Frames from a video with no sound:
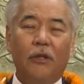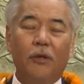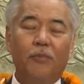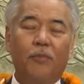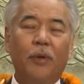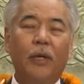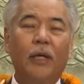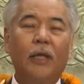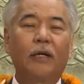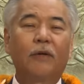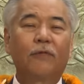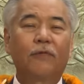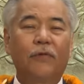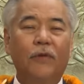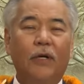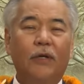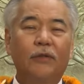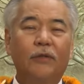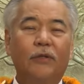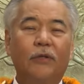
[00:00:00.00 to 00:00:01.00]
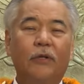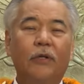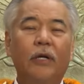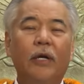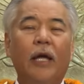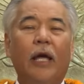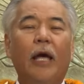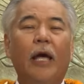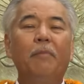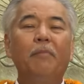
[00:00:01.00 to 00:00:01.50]
on the brink of
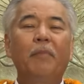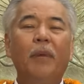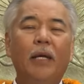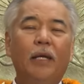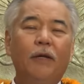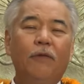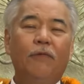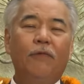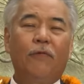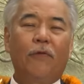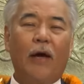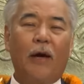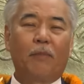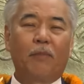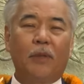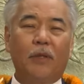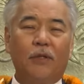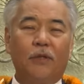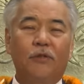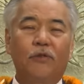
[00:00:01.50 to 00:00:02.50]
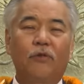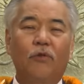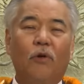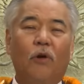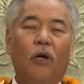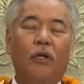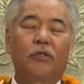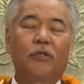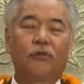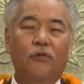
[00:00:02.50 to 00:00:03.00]
failure and many families
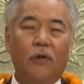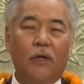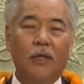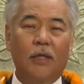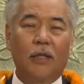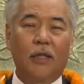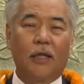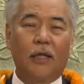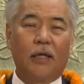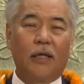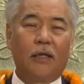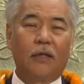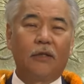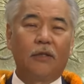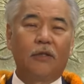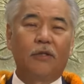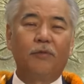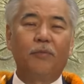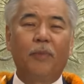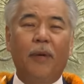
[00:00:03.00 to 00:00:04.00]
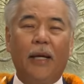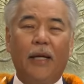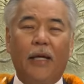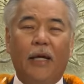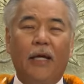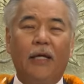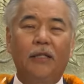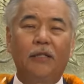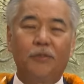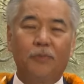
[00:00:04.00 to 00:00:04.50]
who are struggling to
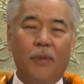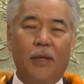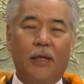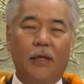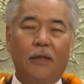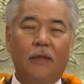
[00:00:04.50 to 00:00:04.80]
make ends